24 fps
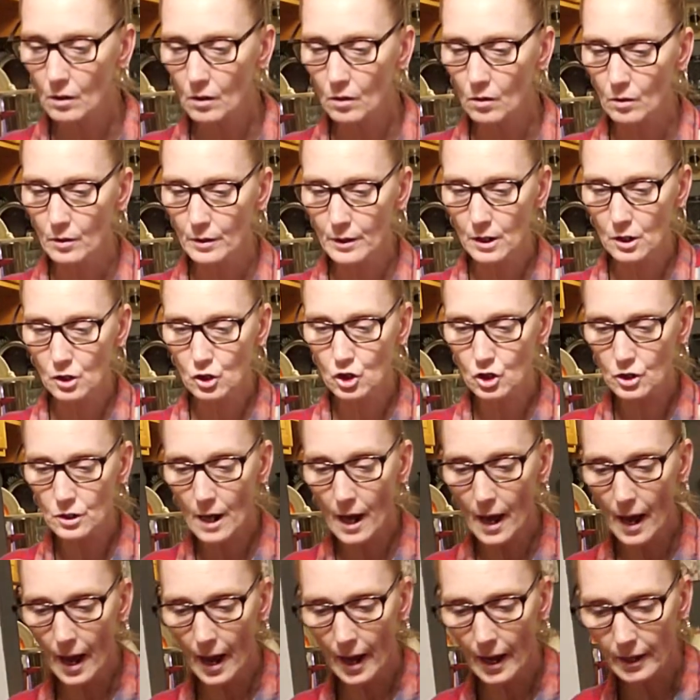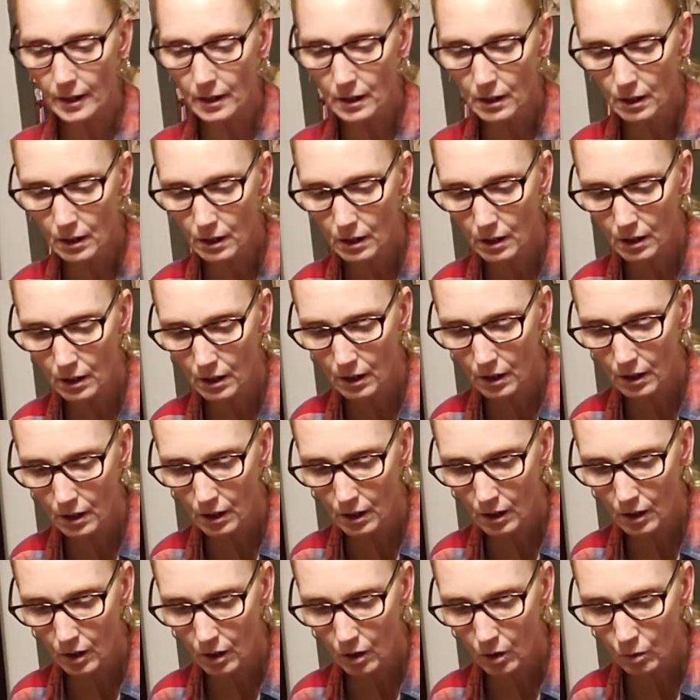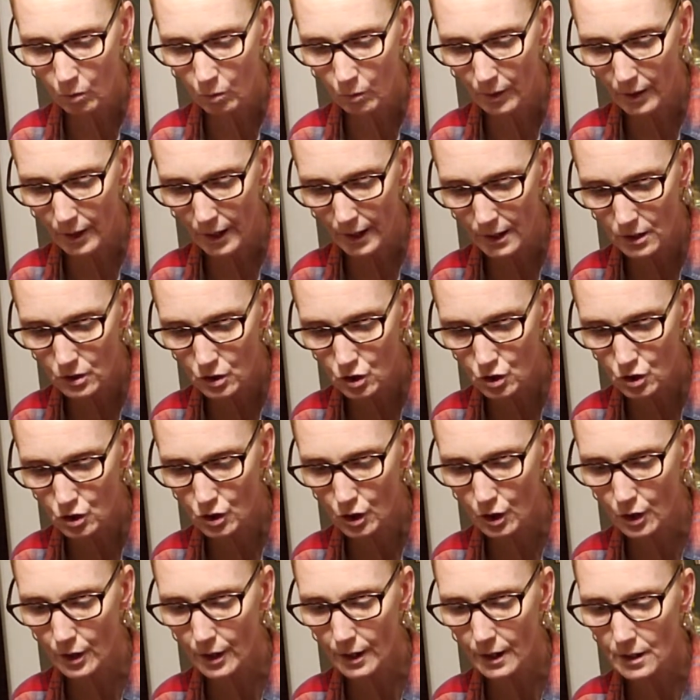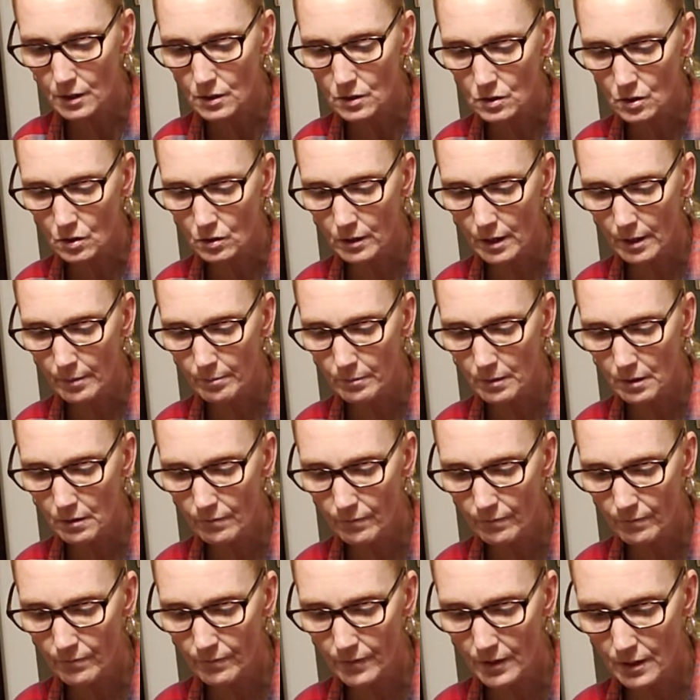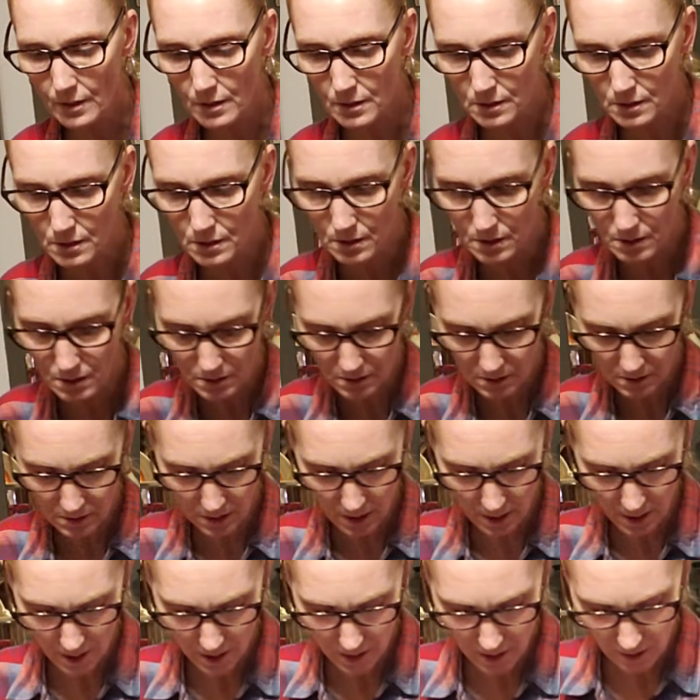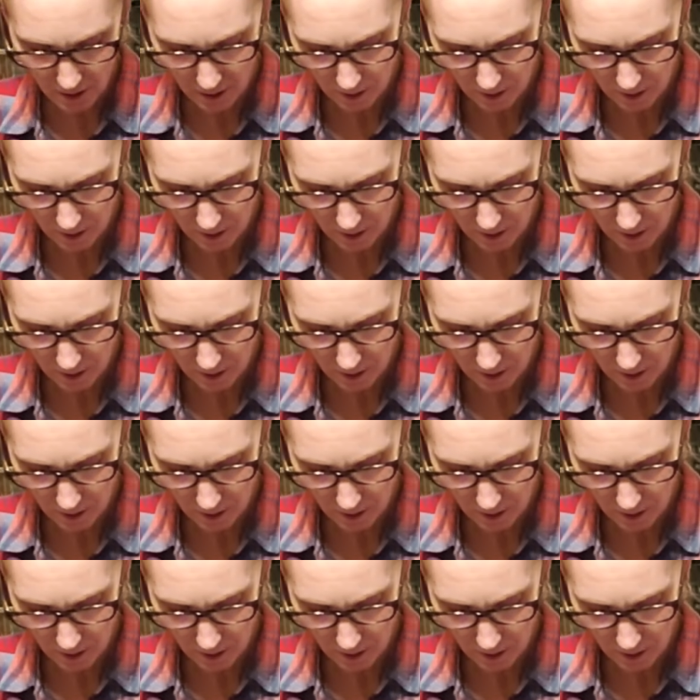on each tag when I insert it. So let me fix this tag